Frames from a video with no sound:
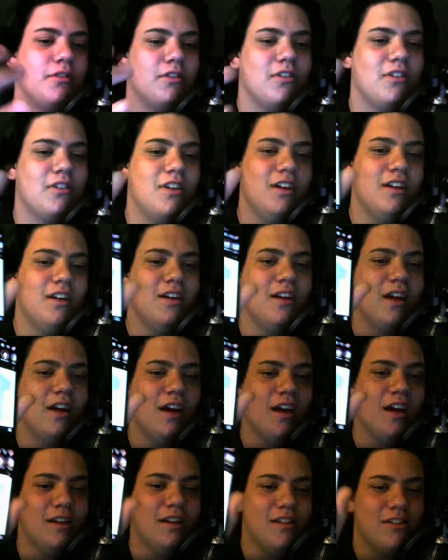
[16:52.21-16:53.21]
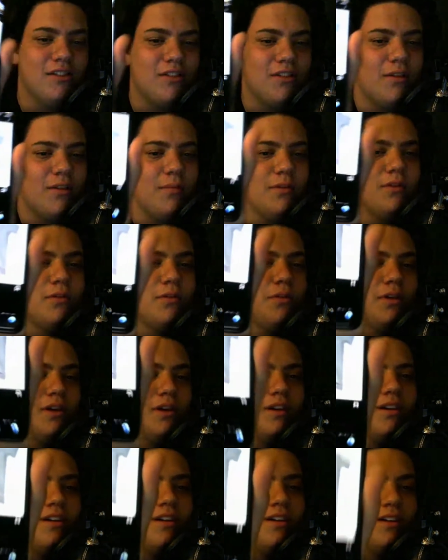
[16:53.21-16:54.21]
looking at Instagram real
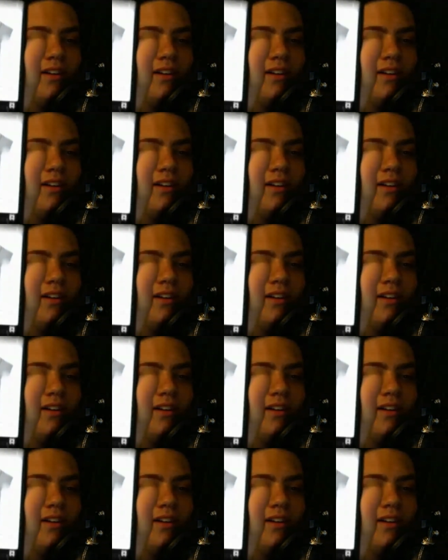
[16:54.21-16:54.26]
quick.